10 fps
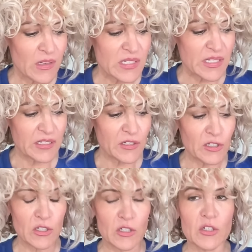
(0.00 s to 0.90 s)
To
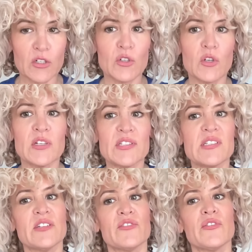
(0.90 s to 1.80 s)
hear
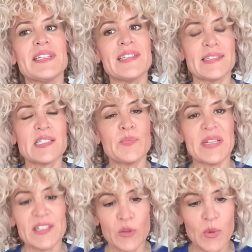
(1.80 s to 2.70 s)
Chrystia Freeland
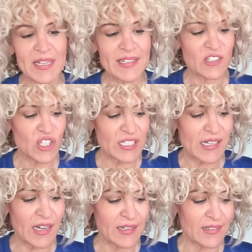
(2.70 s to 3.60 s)
speak the way that she
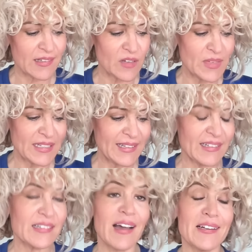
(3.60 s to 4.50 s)
does, I mean, the
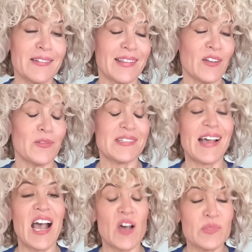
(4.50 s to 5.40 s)
entire thing was
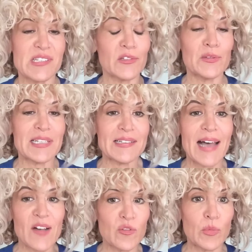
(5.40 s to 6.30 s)
absolutely
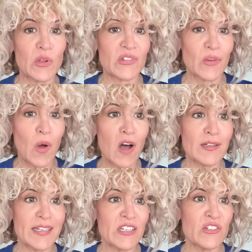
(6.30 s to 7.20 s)
laughable. So all
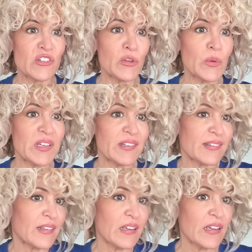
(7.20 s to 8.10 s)
I can do
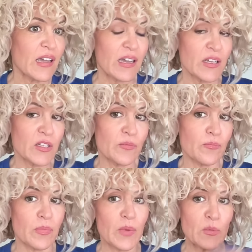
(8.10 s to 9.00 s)
is I
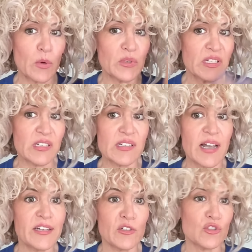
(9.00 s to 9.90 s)
I wrote an
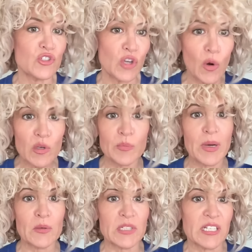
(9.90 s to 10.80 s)
entire joke
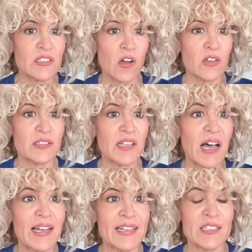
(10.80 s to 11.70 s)
about it
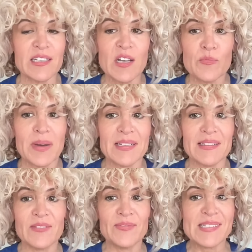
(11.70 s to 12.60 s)
online. But
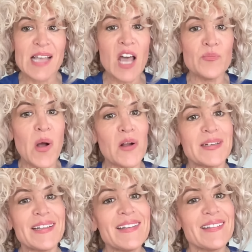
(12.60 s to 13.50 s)
the sad part
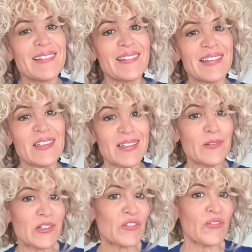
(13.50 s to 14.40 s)
is it, it
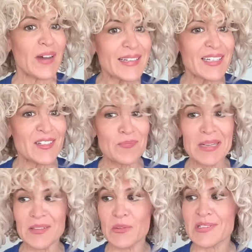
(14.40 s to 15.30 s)
was funny, but
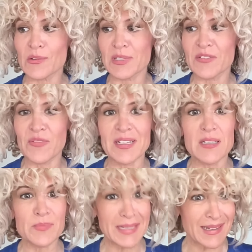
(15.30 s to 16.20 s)
it was only funny
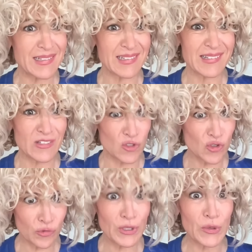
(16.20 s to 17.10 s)
because it's
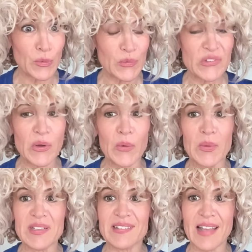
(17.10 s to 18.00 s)
true. So
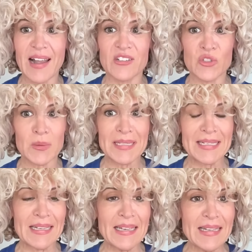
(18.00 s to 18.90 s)
it's
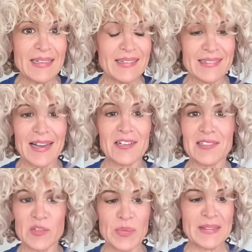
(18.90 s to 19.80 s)
actually
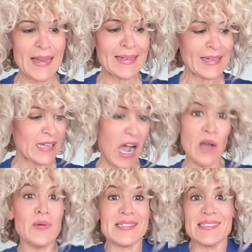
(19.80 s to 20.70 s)
entirely pathetic. I
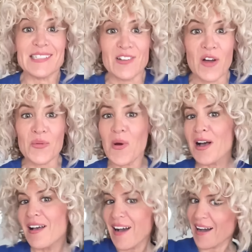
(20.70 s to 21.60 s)
wasn't in Ottawa.
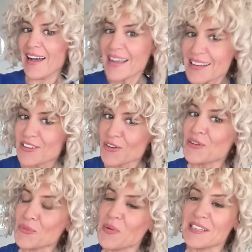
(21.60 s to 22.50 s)
I had
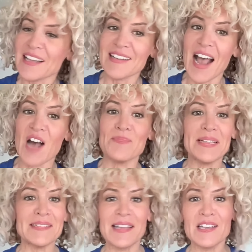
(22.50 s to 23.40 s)
heard what had
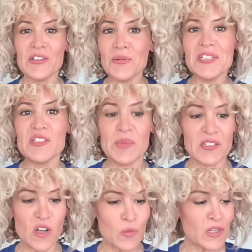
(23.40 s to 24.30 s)
happened. You don't need to be in
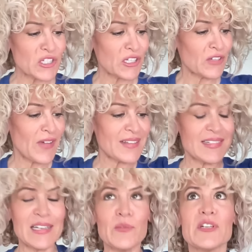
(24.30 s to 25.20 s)
Ottawa. She could have asked
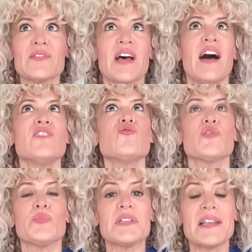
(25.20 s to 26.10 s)
any one of the
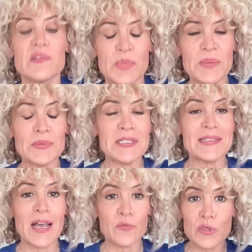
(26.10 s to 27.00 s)
hundred plus people in
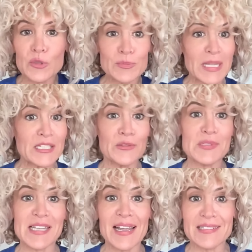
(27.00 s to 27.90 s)
that room, like you
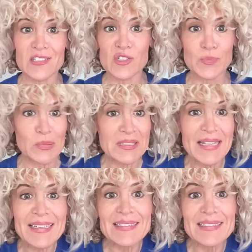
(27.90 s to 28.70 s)
said, to just play a